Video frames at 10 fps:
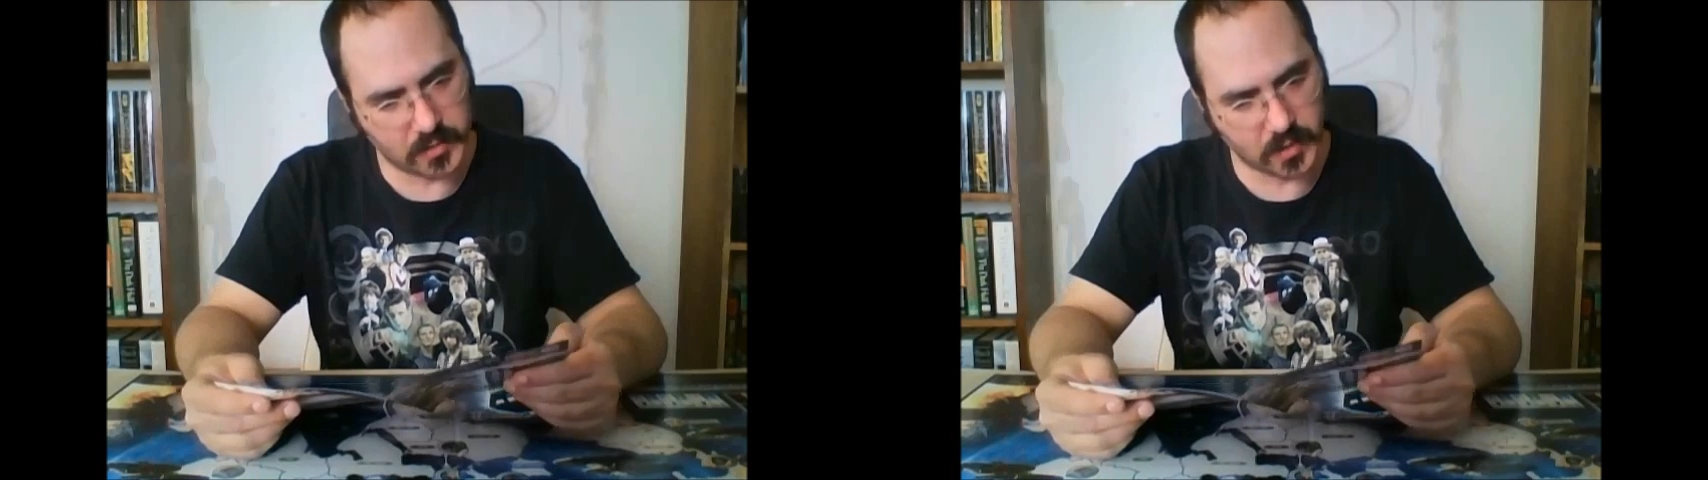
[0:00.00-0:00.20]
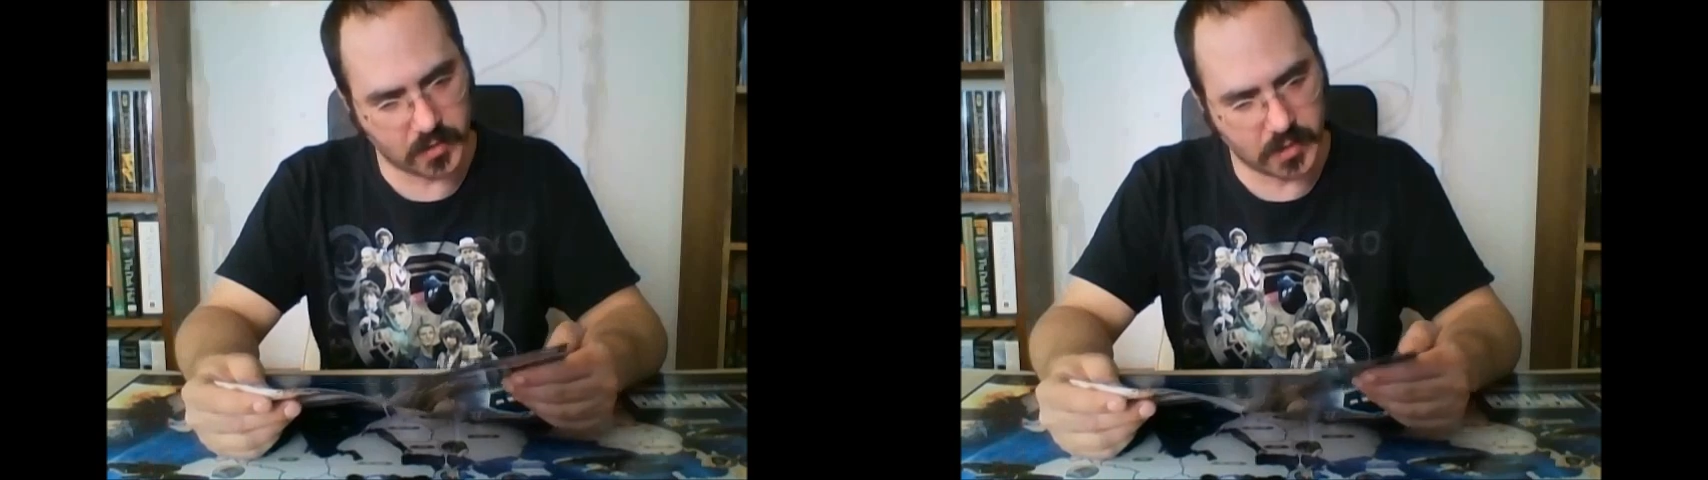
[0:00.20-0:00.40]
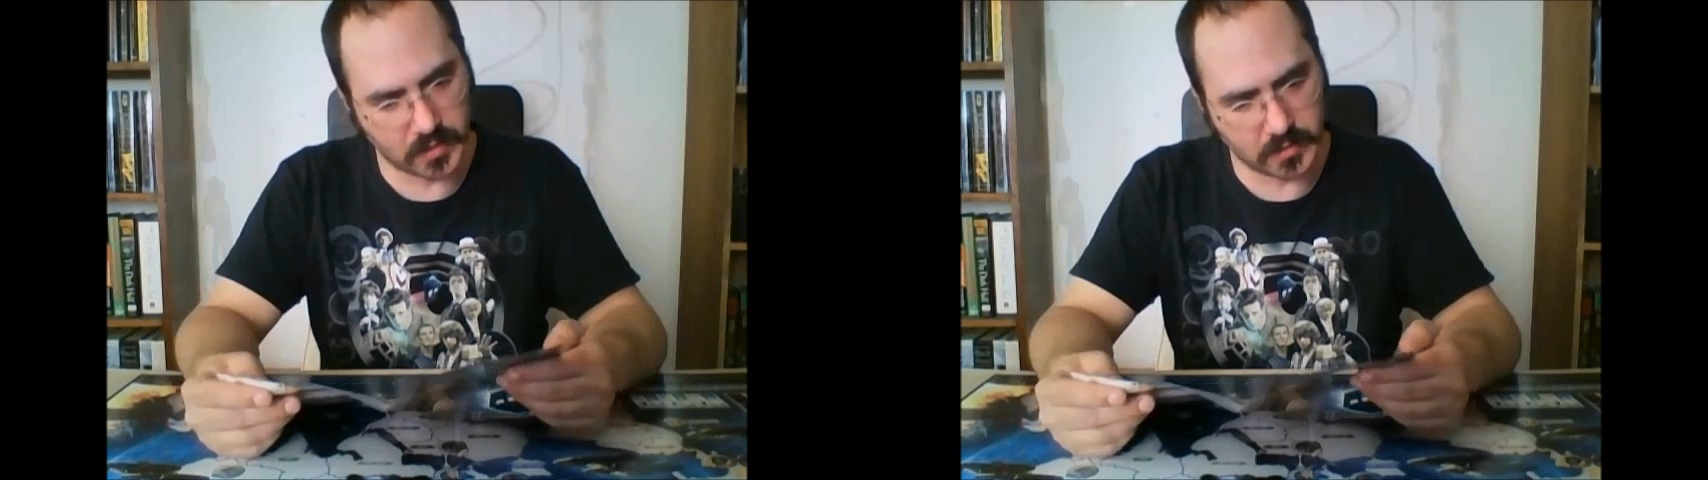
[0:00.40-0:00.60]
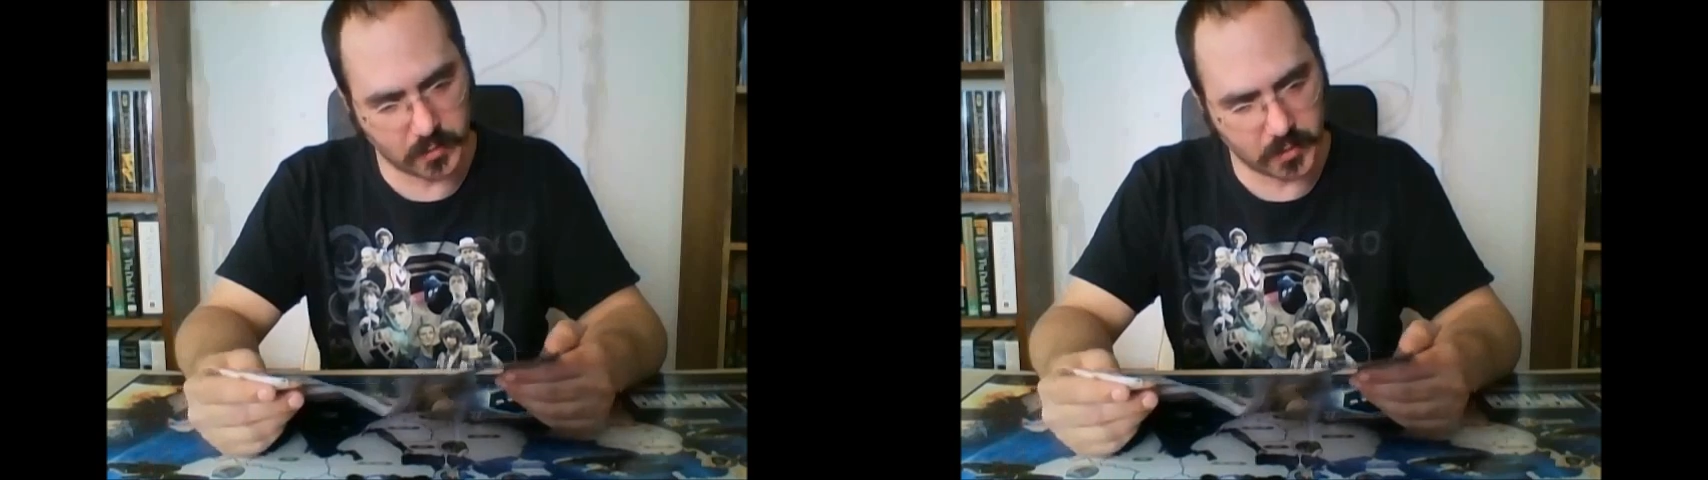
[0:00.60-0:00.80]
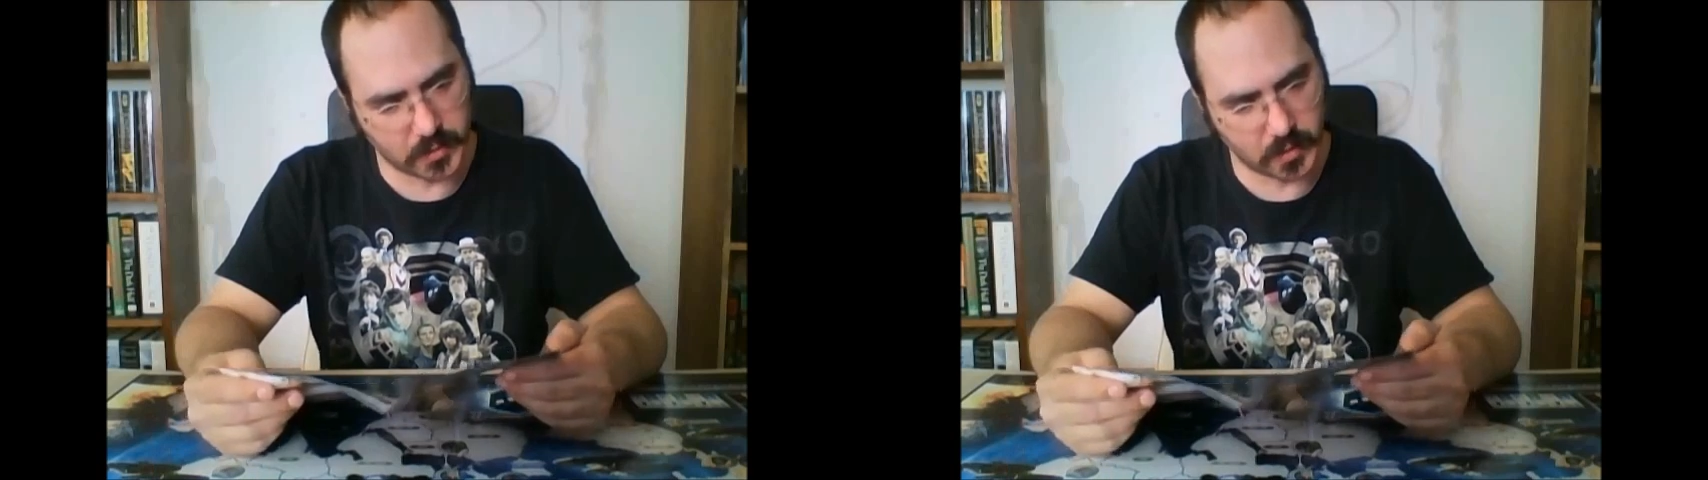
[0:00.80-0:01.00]
Draw a
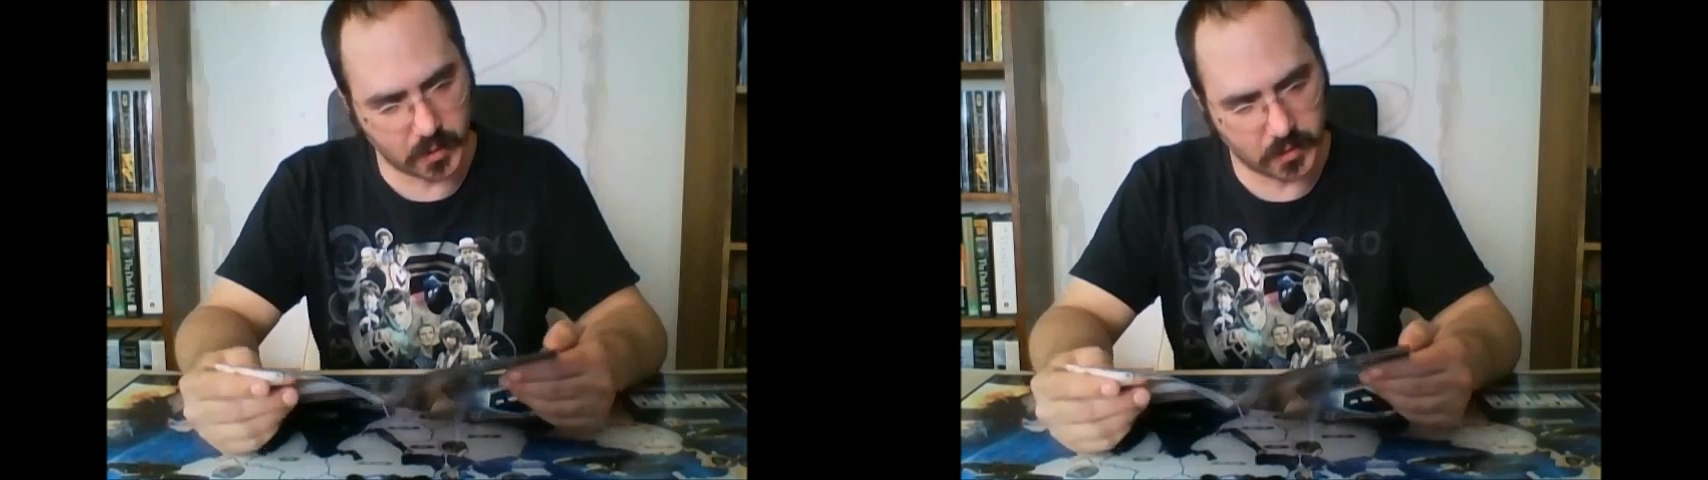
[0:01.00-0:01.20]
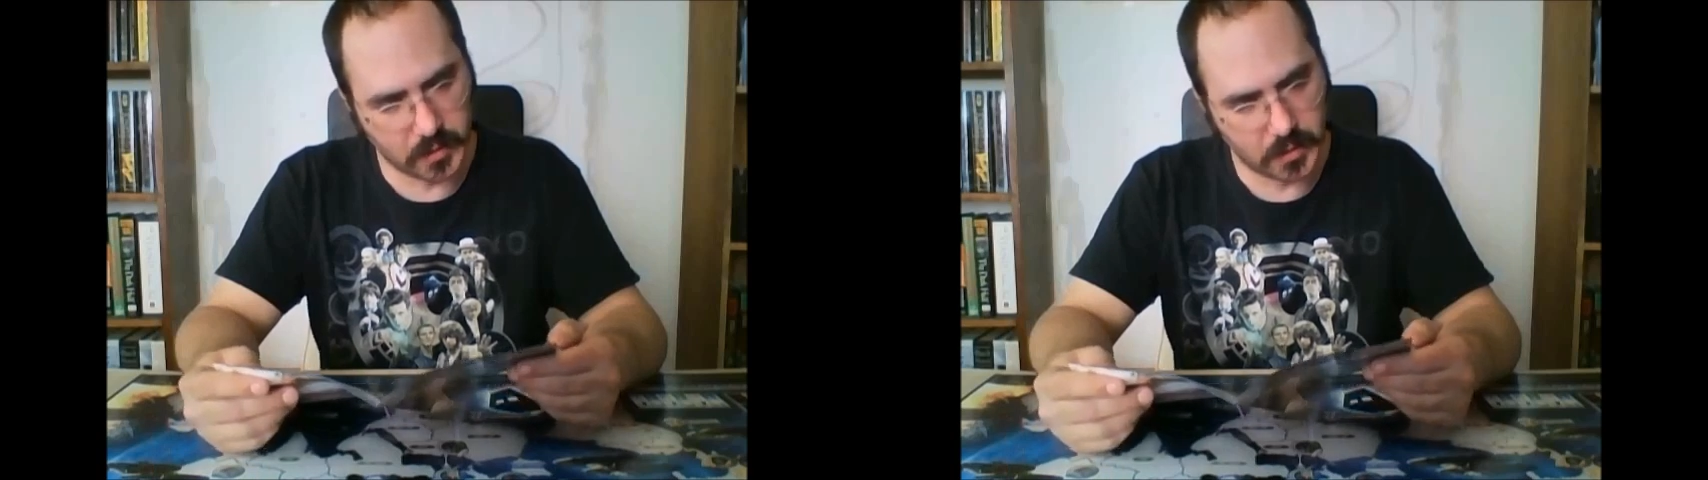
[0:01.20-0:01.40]
territory card.